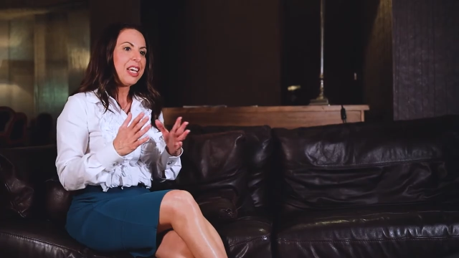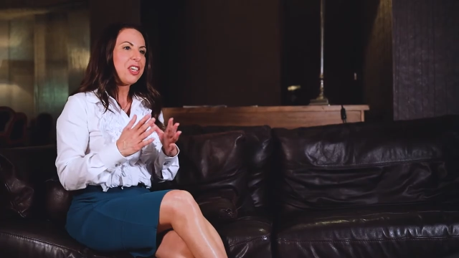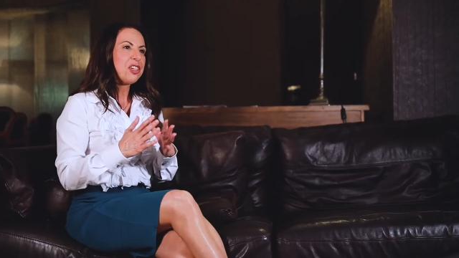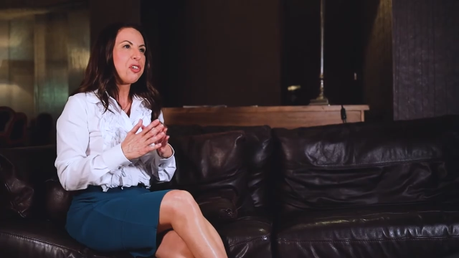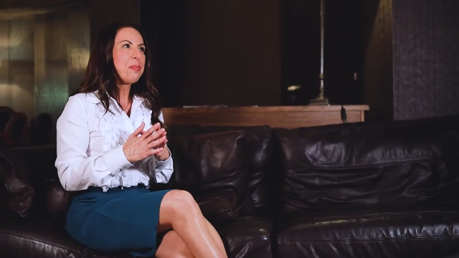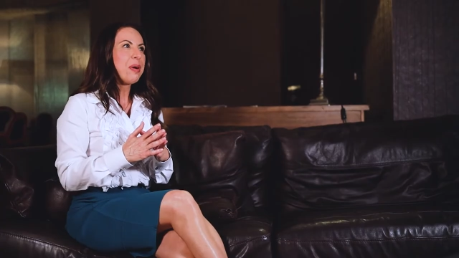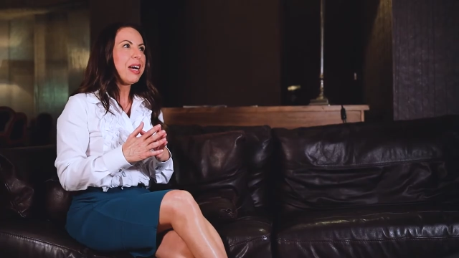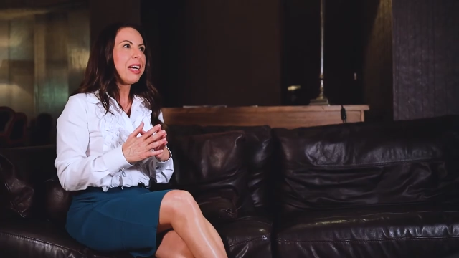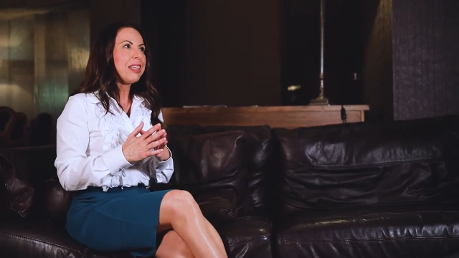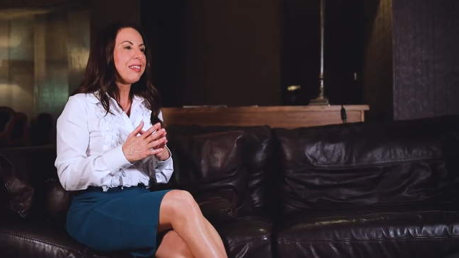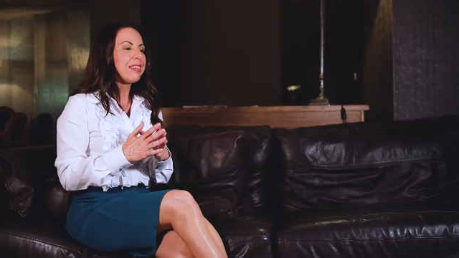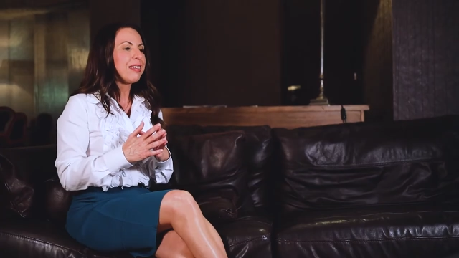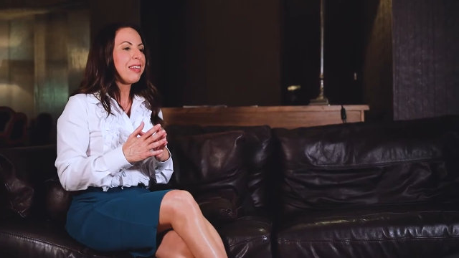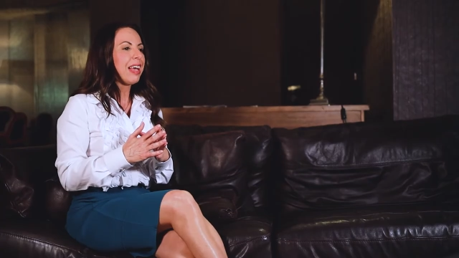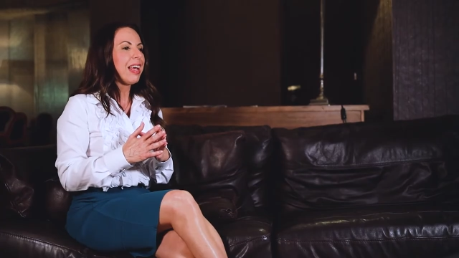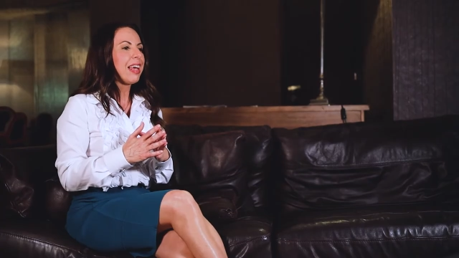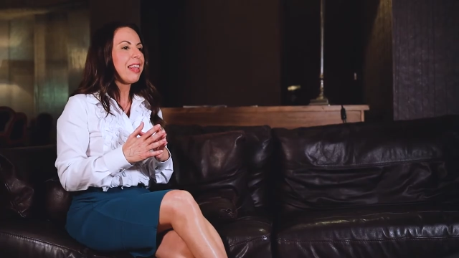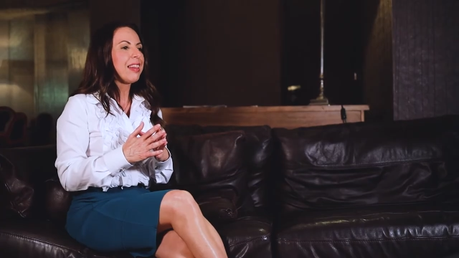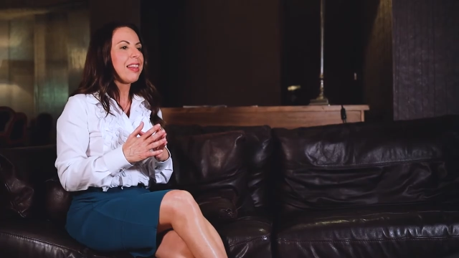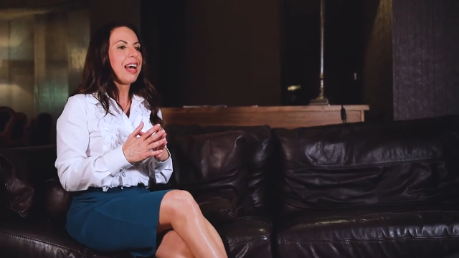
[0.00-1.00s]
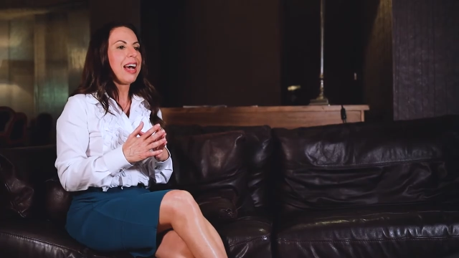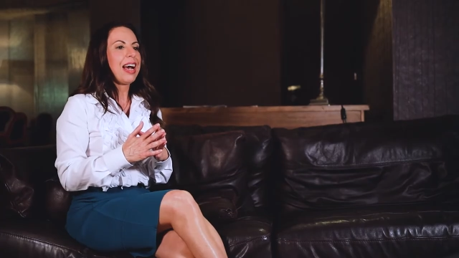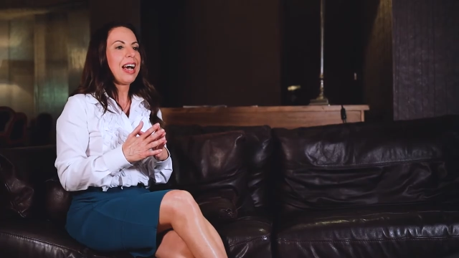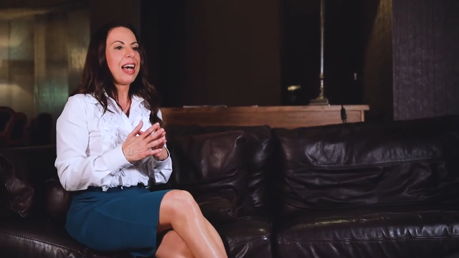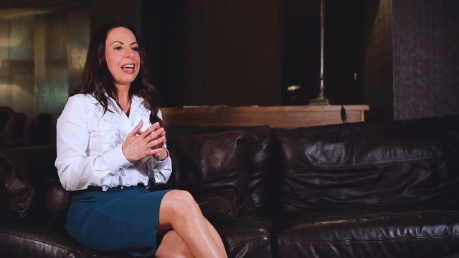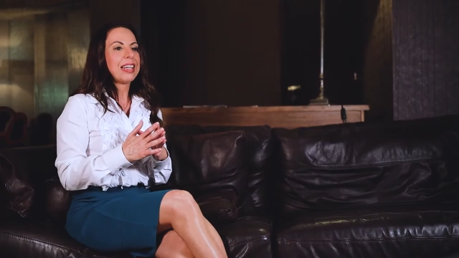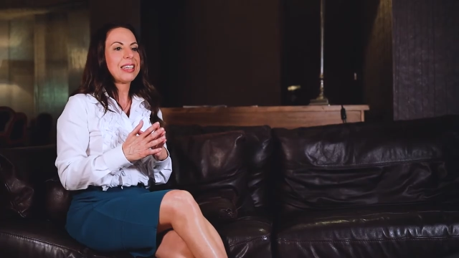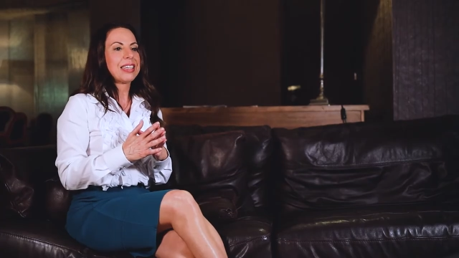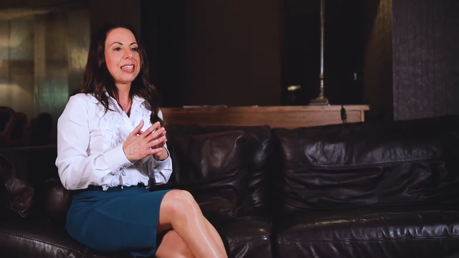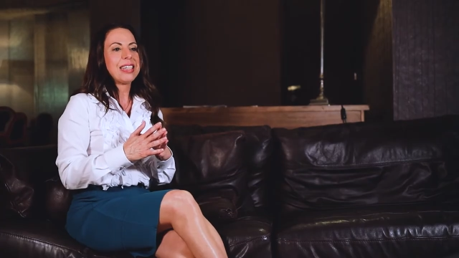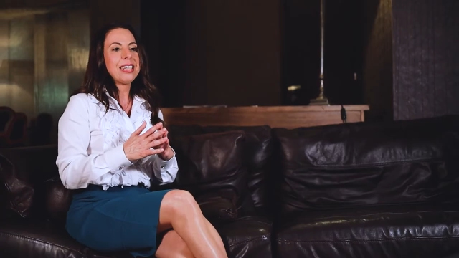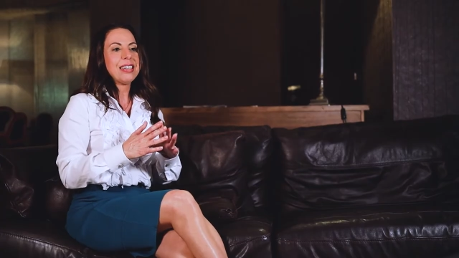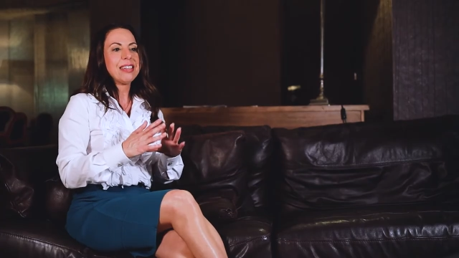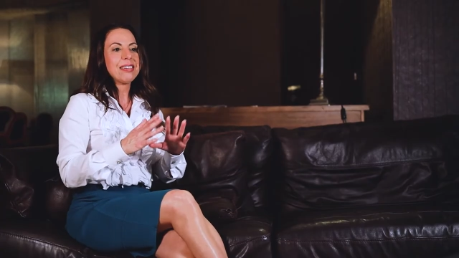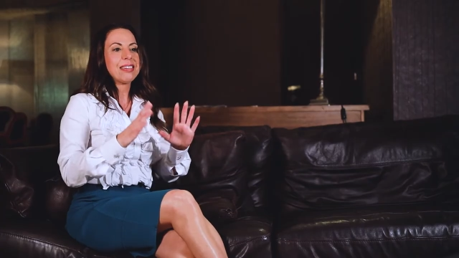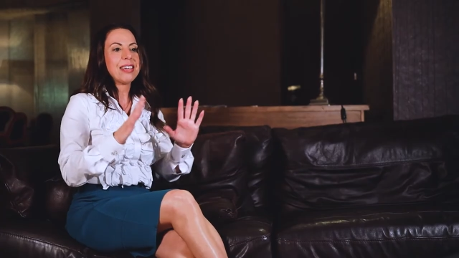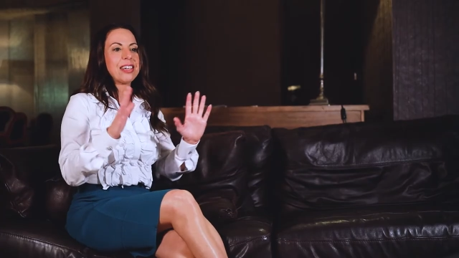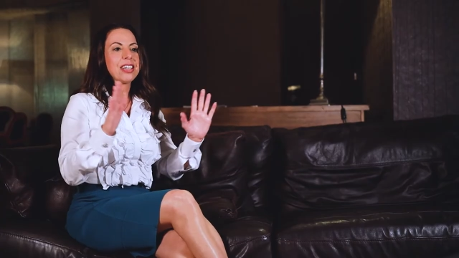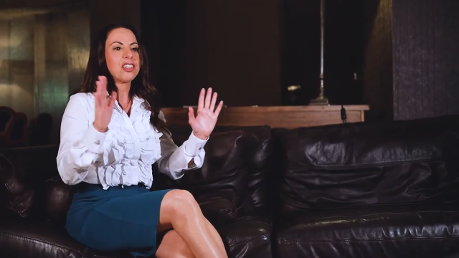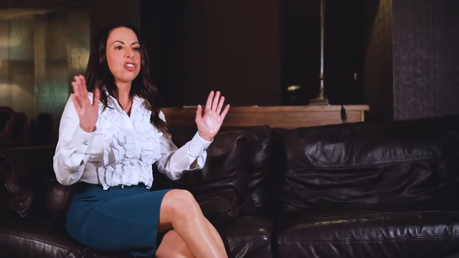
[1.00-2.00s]
You might say that
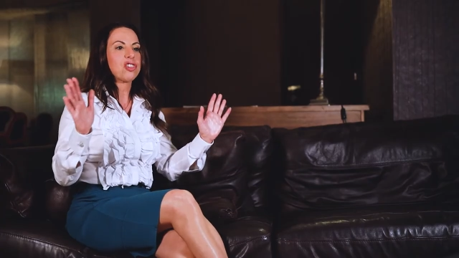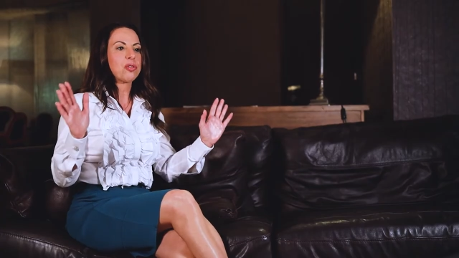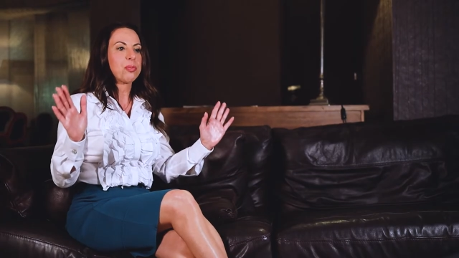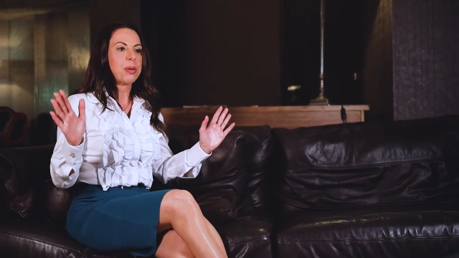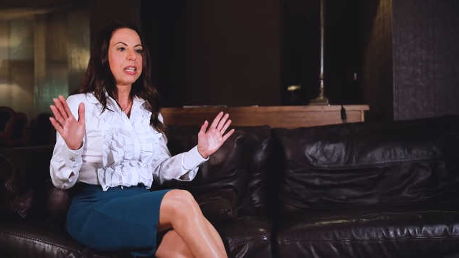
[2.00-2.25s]
he's the richest